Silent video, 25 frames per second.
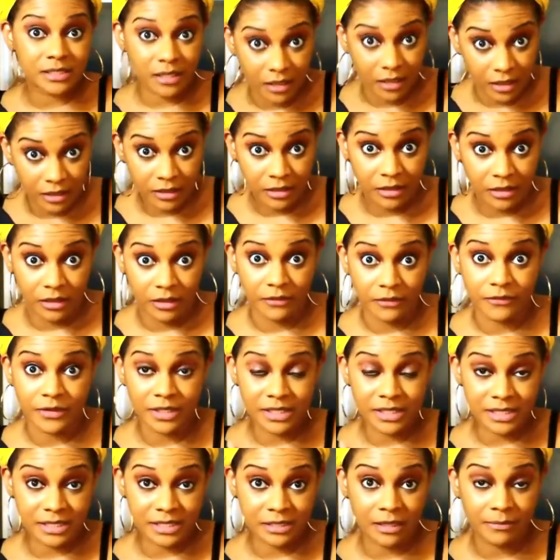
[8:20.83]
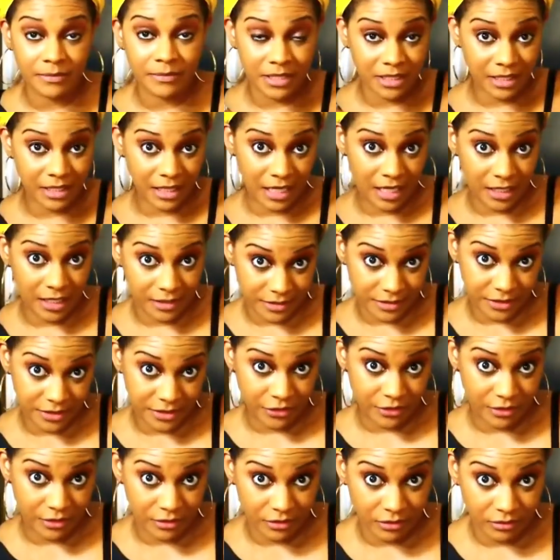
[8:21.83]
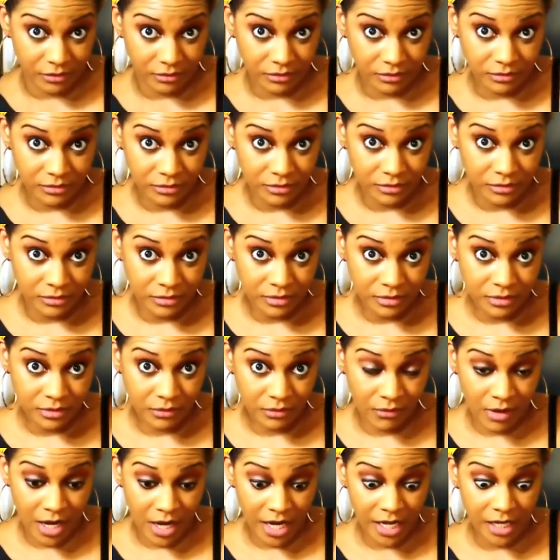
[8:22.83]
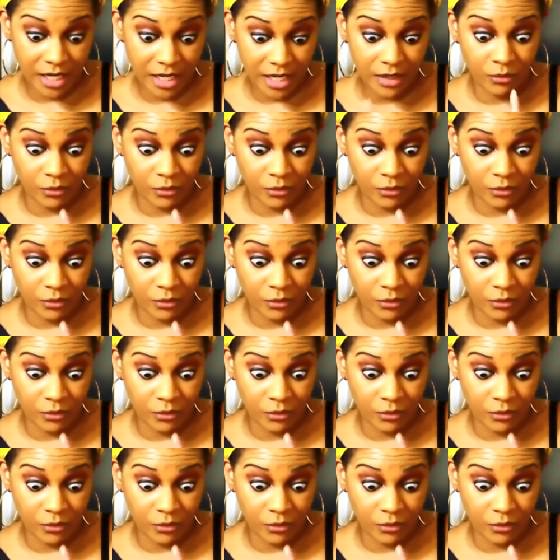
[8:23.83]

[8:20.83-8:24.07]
of something external, right?